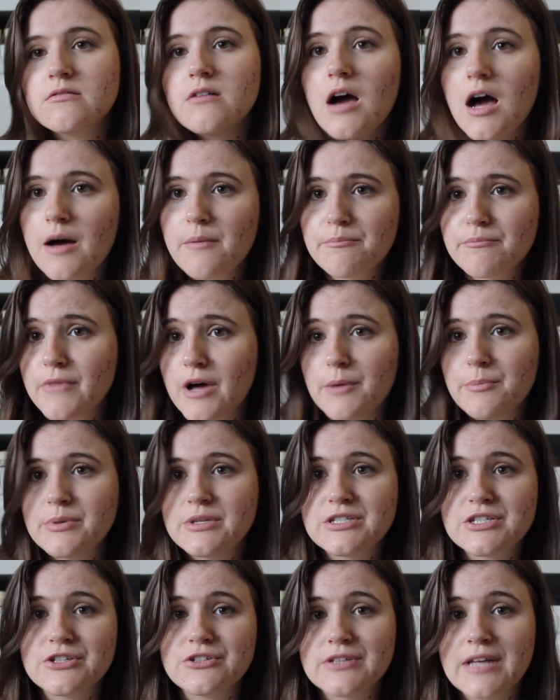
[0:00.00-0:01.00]
up
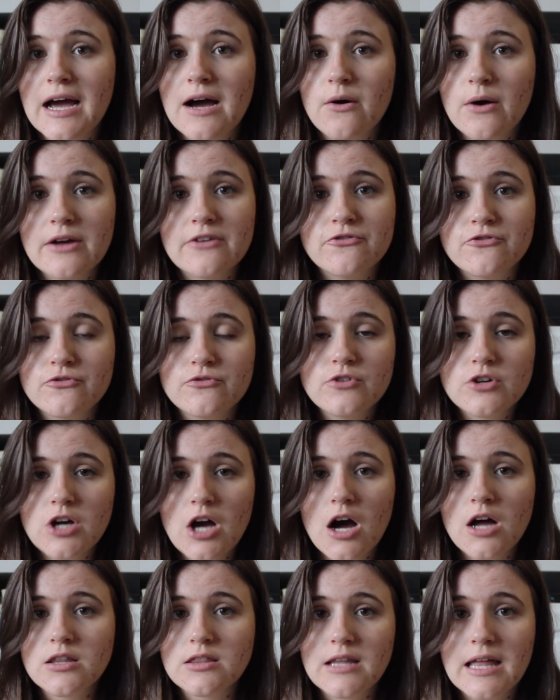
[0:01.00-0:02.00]
until now I've
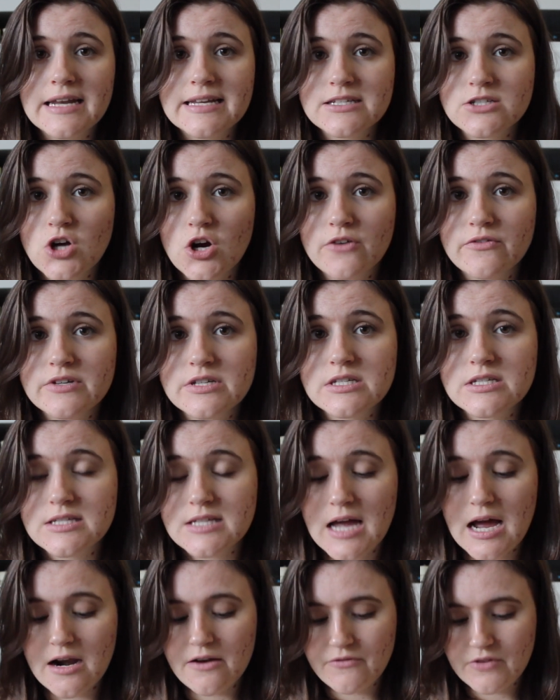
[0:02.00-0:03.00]
gotten lettuce harvests
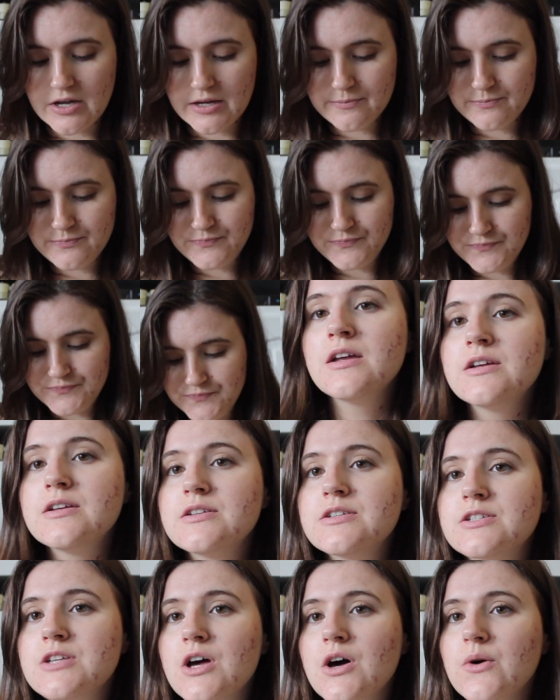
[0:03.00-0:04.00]
out of it.
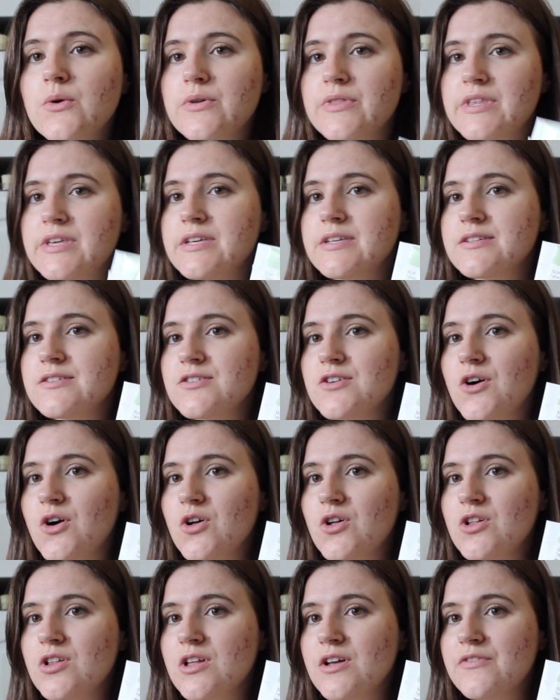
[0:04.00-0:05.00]
So these are
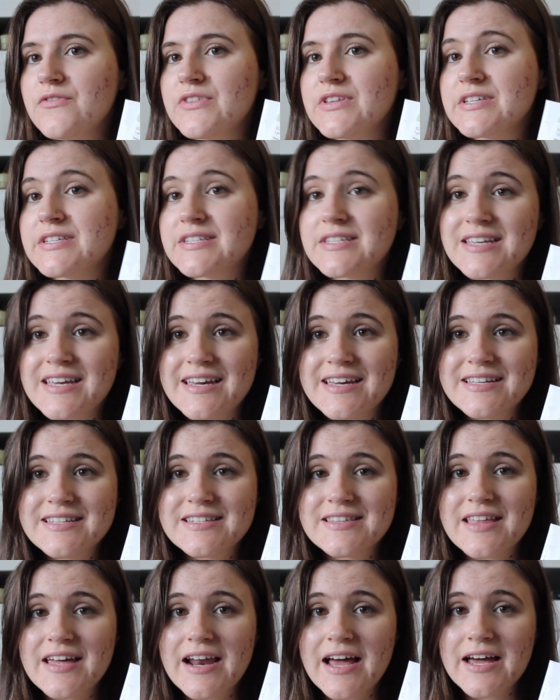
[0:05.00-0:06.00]
all of the seeds
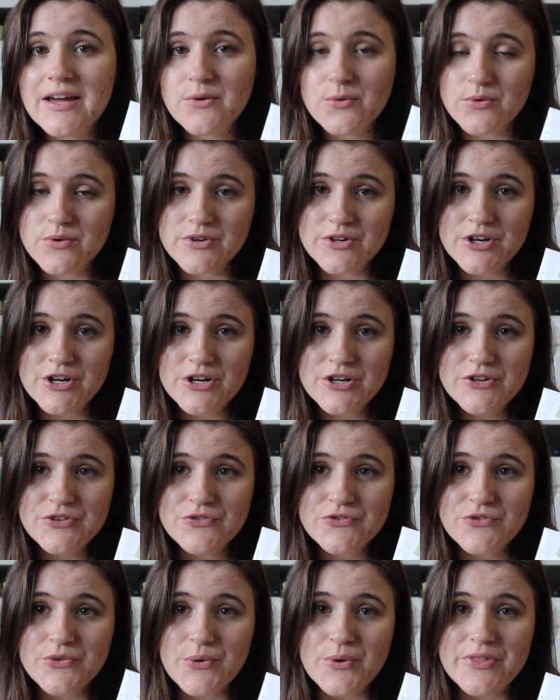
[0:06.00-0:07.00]
that I ordered
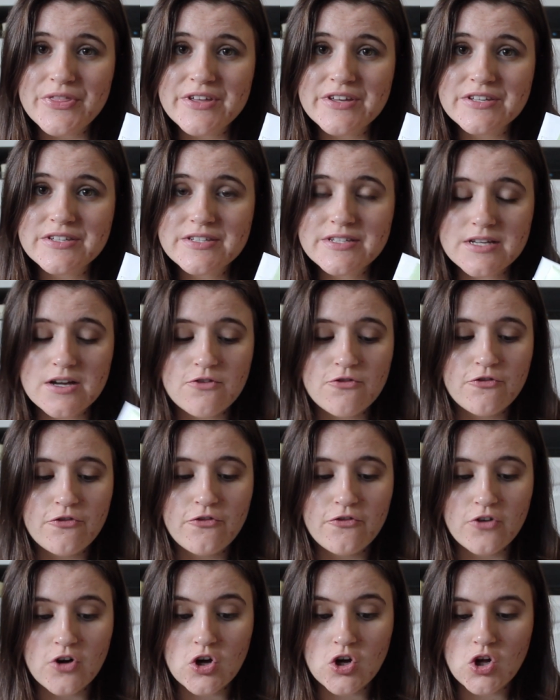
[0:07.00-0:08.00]
for this
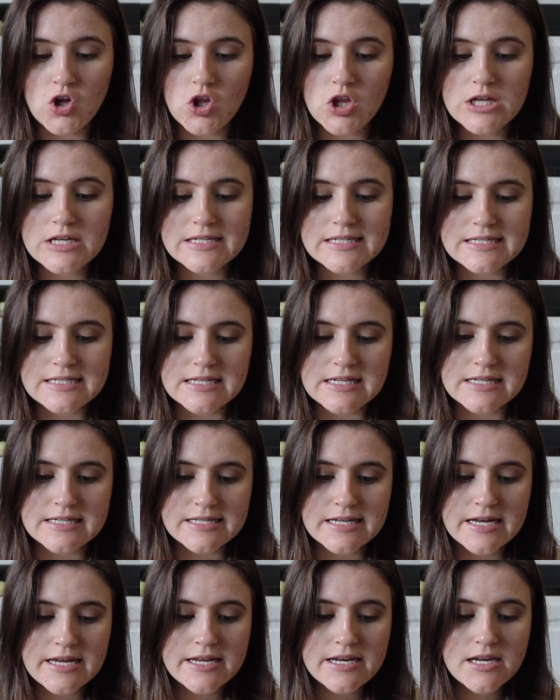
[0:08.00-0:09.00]
fall
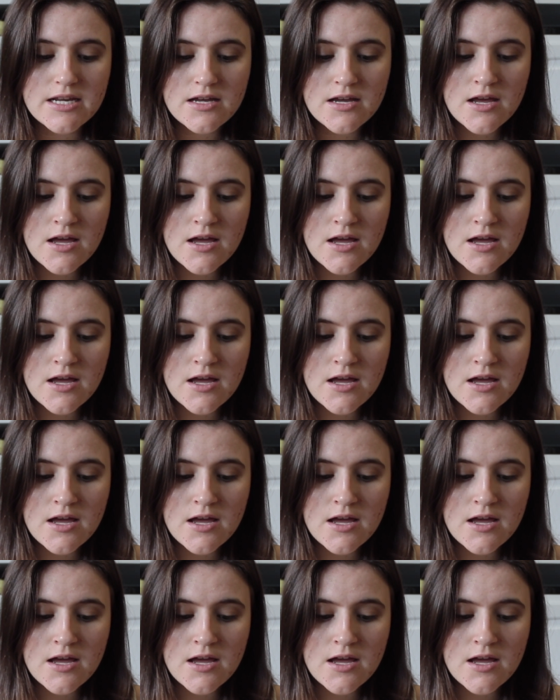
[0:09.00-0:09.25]
season,